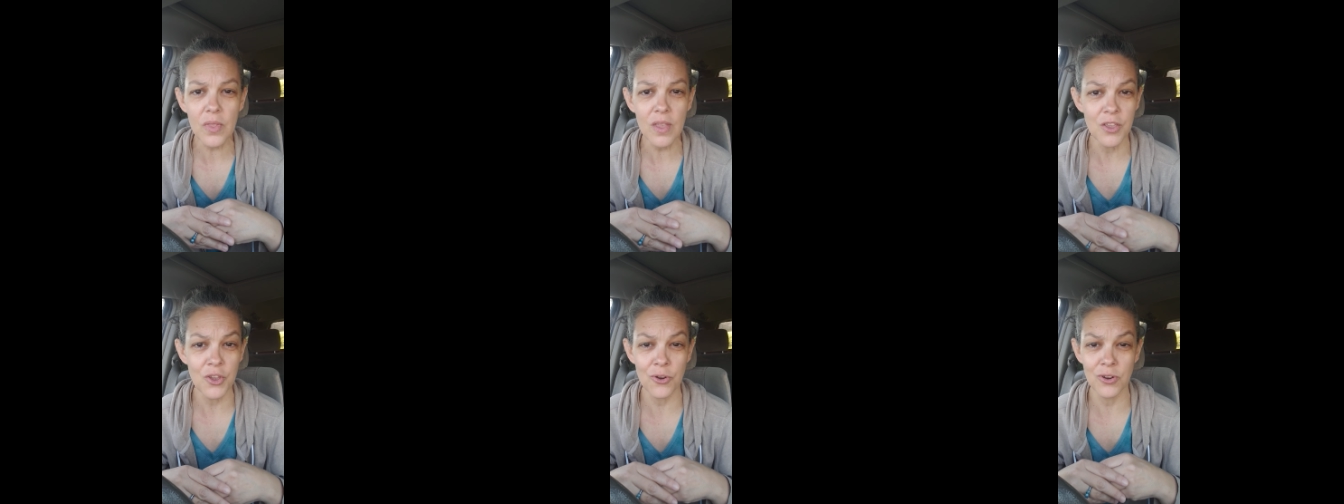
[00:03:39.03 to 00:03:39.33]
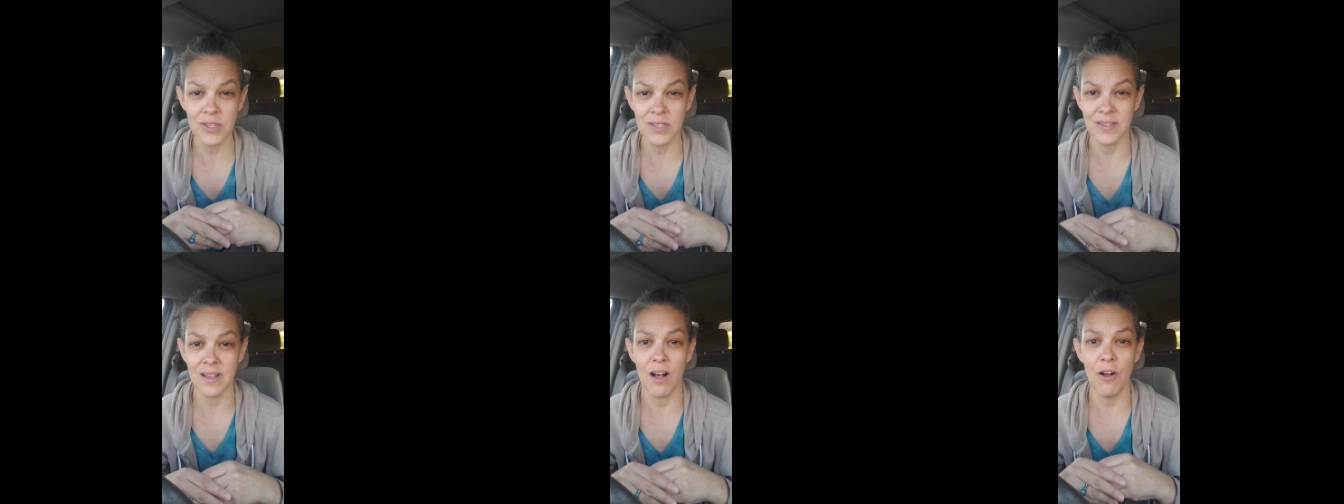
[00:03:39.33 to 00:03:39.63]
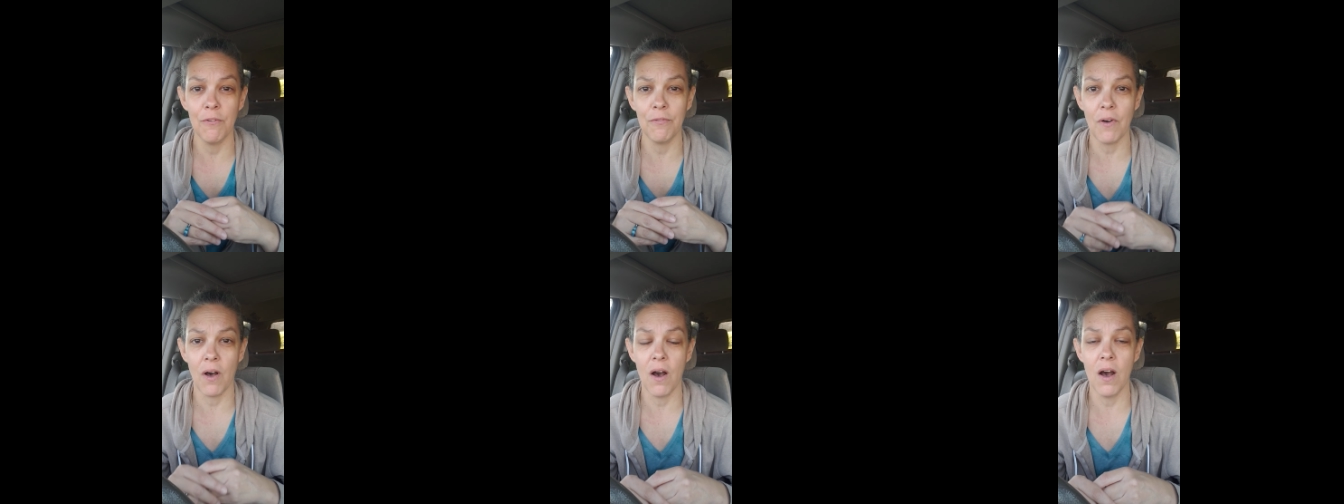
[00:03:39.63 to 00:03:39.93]

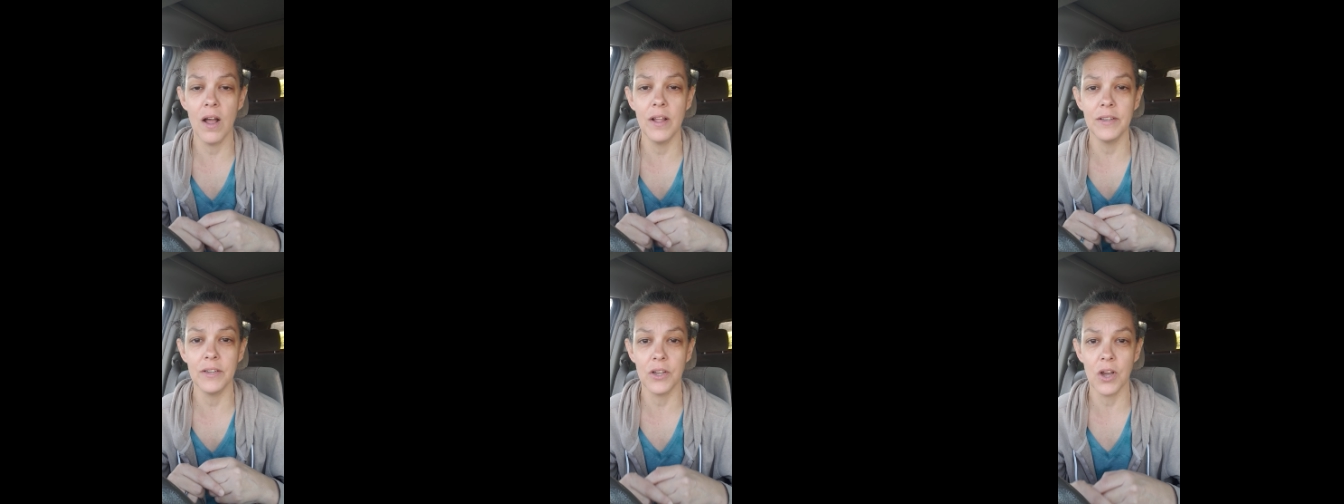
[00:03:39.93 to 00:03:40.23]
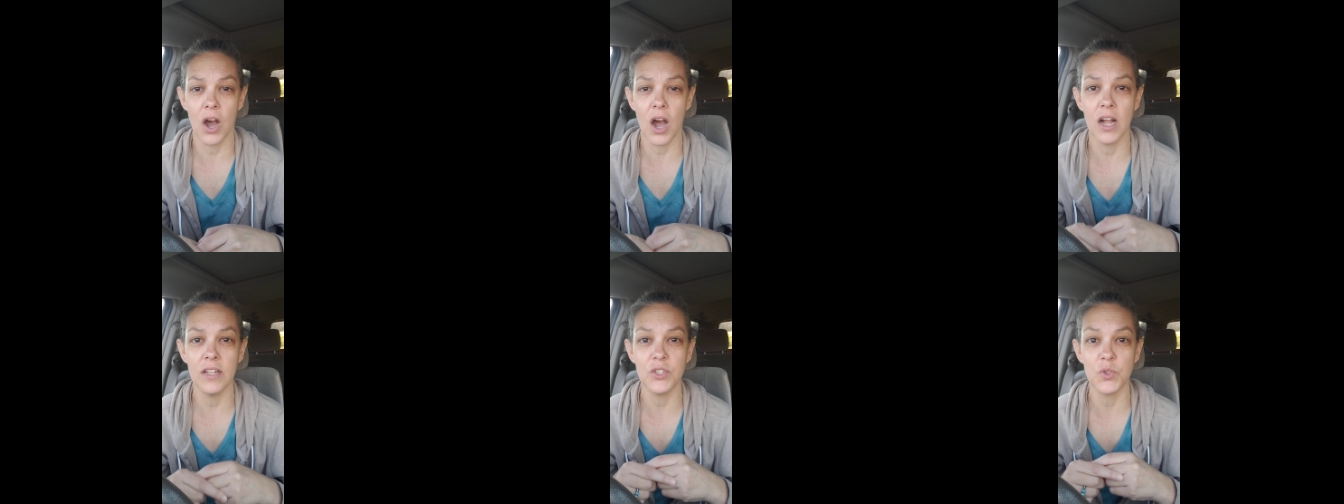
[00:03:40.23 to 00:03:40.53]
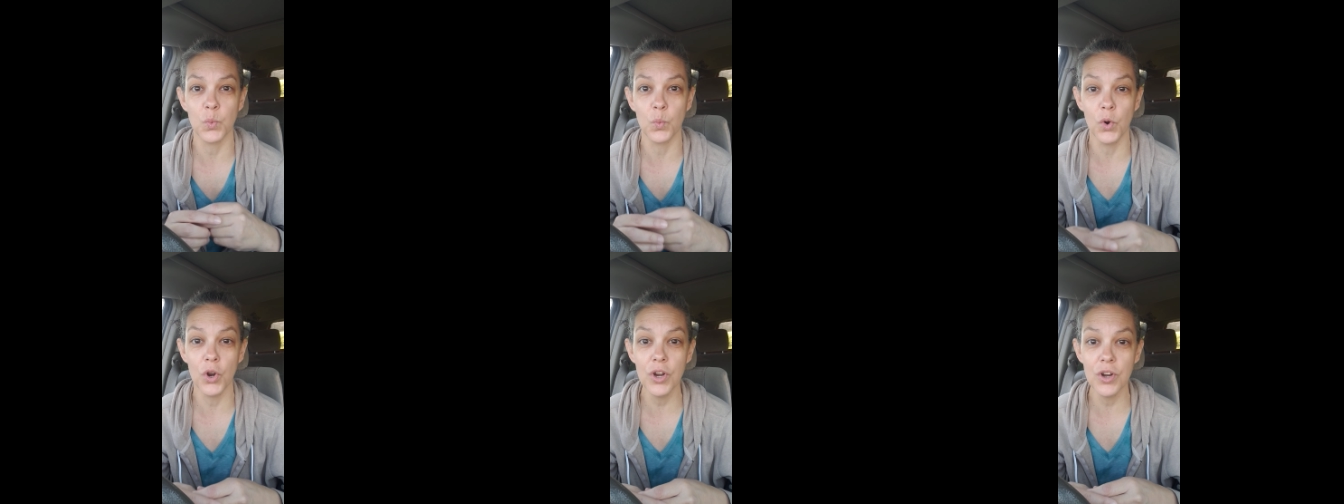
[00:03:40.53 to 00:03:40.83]
yourself on
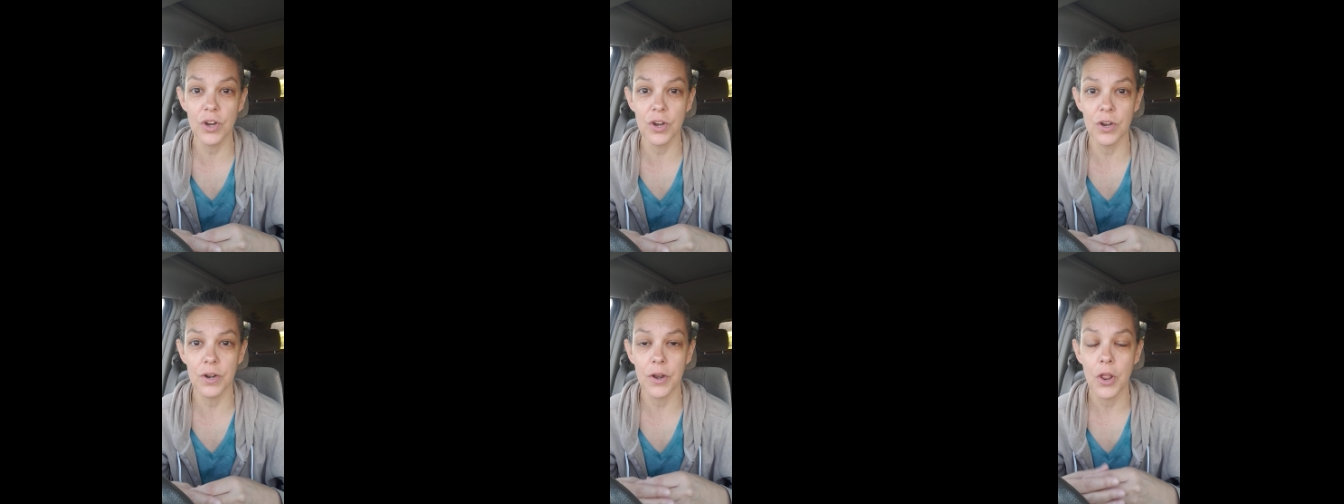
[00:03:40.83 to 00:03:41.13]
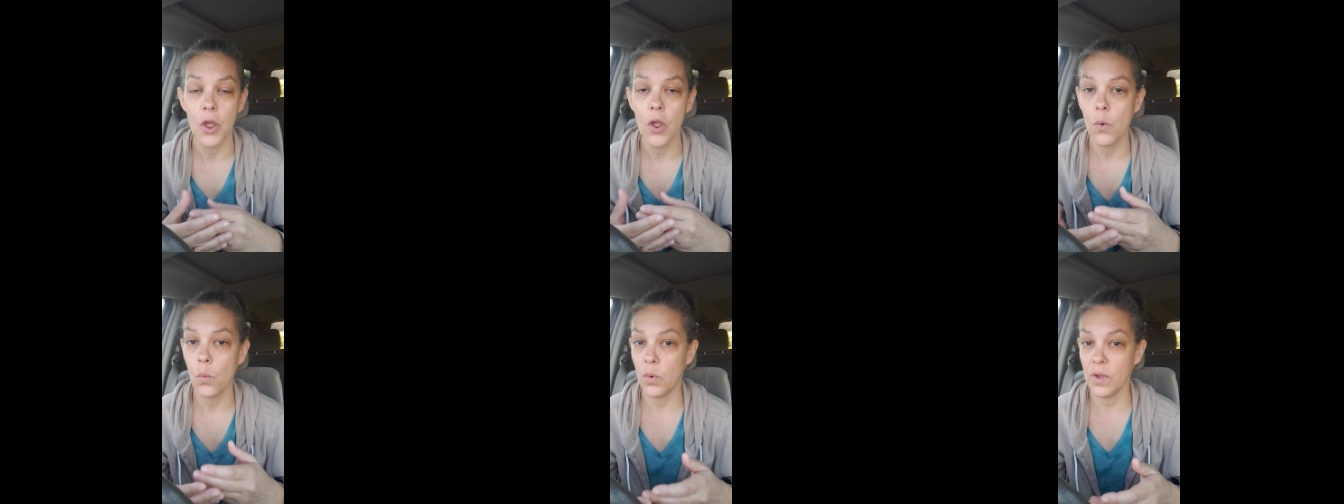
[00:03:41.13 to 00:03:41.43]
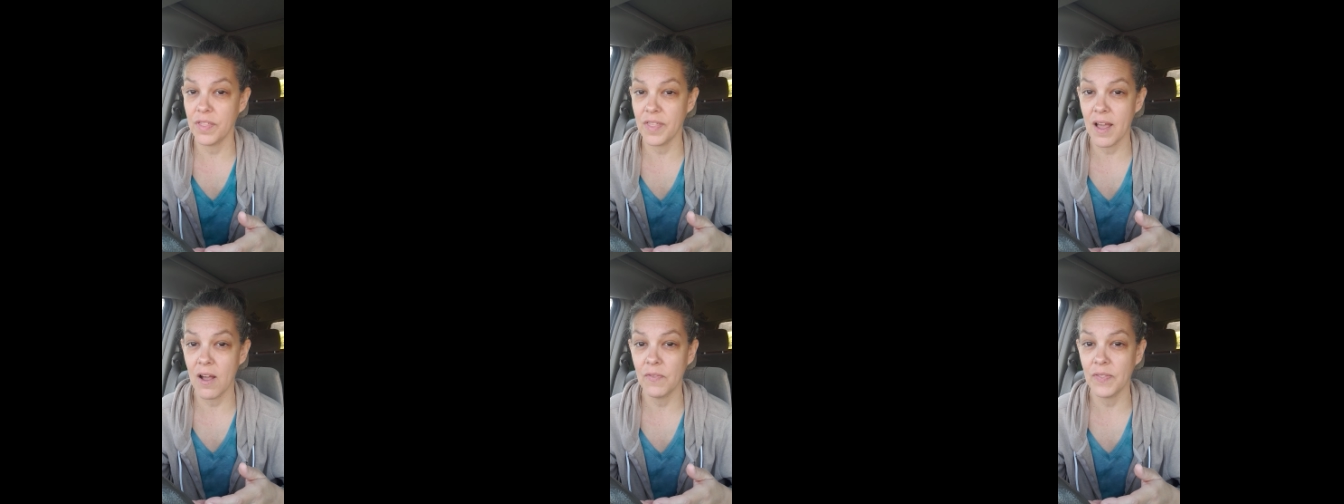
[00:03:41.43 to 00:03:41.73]
God's word
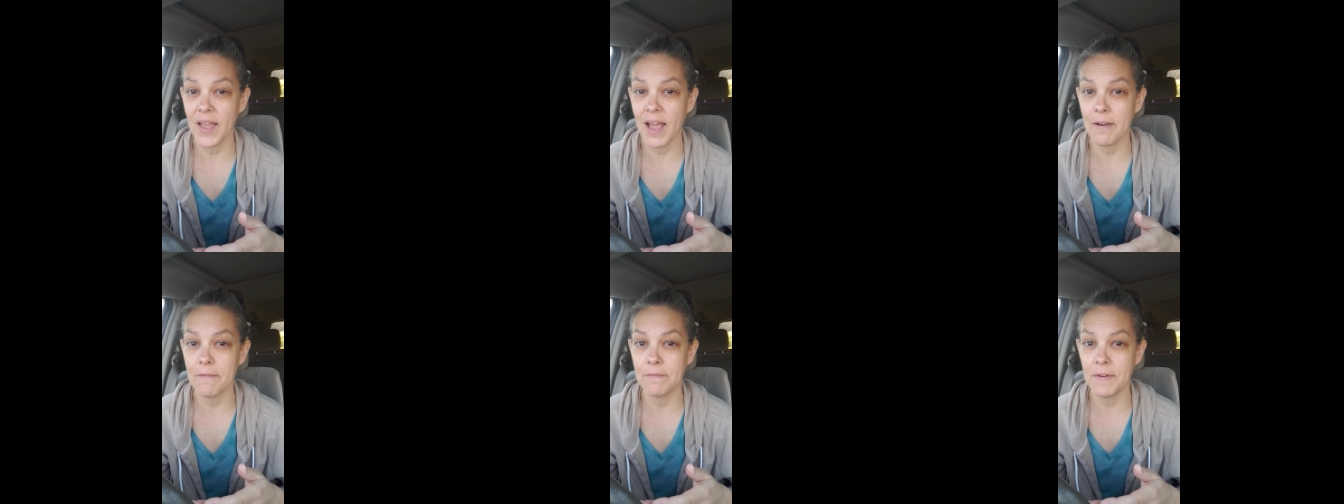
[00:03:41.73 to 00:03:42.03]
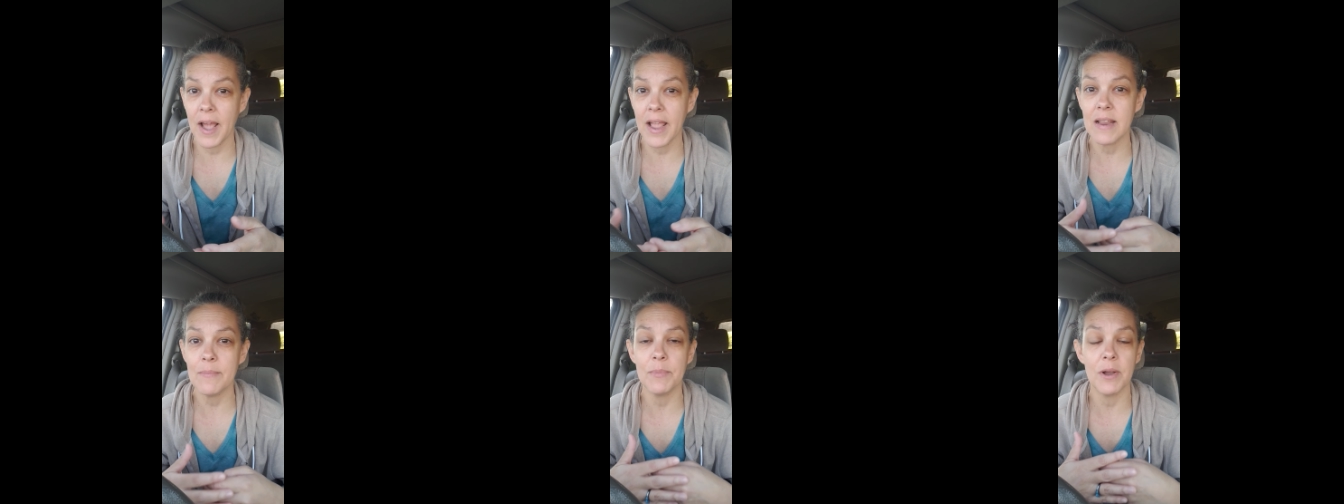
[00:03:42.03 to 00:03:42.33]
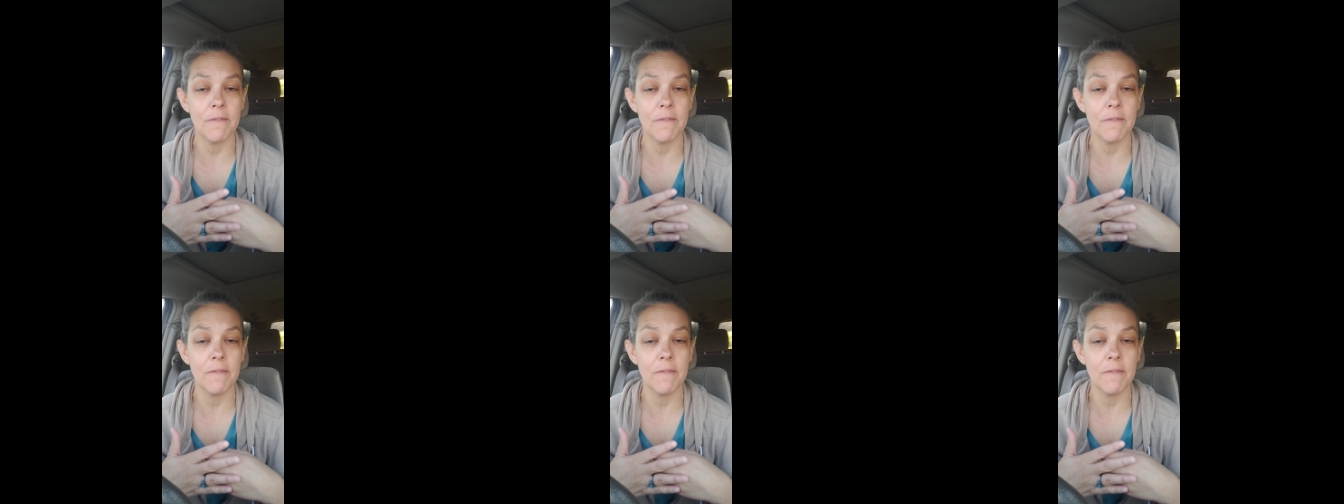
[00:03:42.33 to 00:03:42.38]
without that fight.